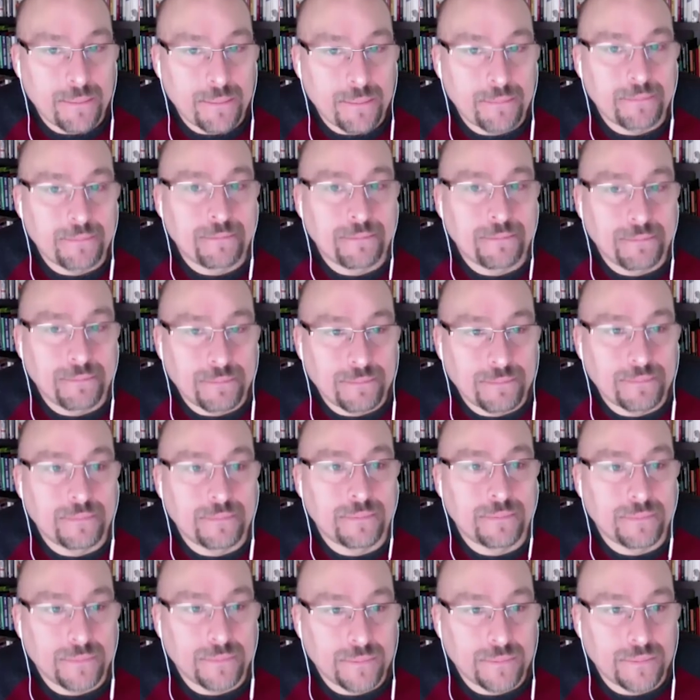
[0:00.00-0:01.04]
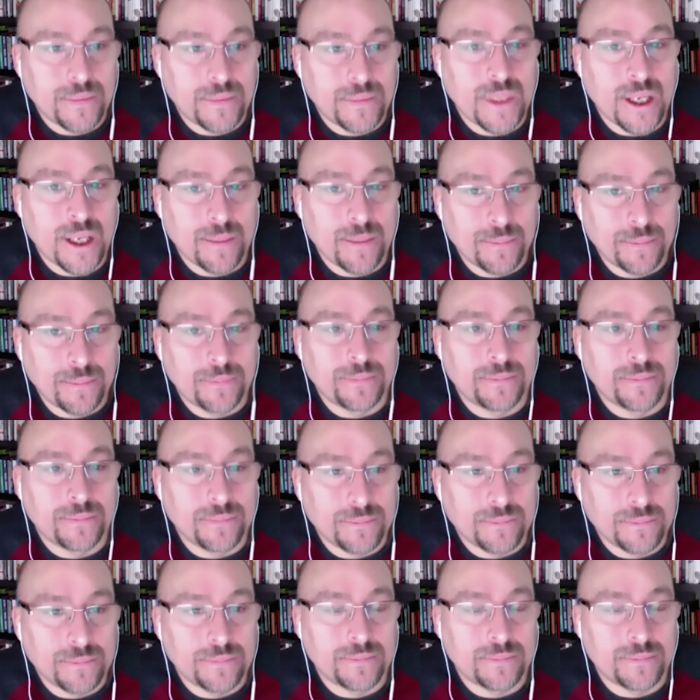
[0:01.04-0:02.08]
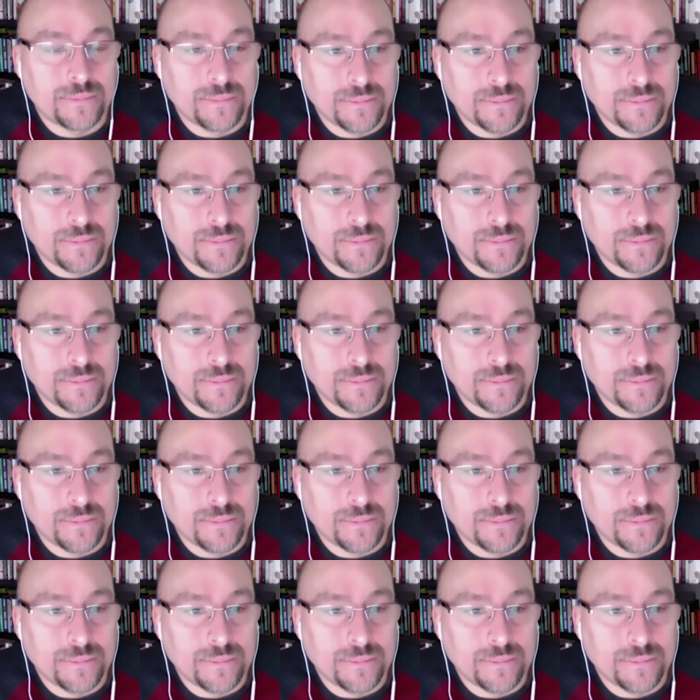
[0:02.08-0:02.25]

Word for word: Themes, yep. Making the